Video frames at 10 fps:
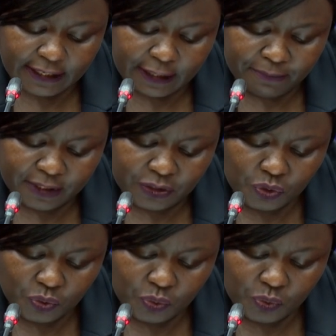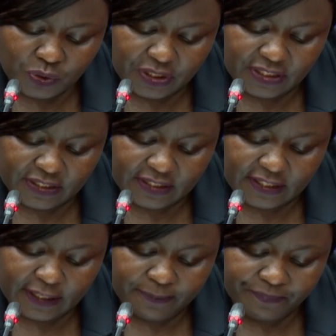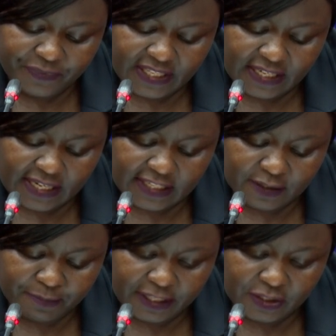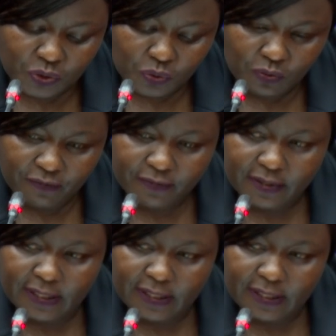Number two is the aspect of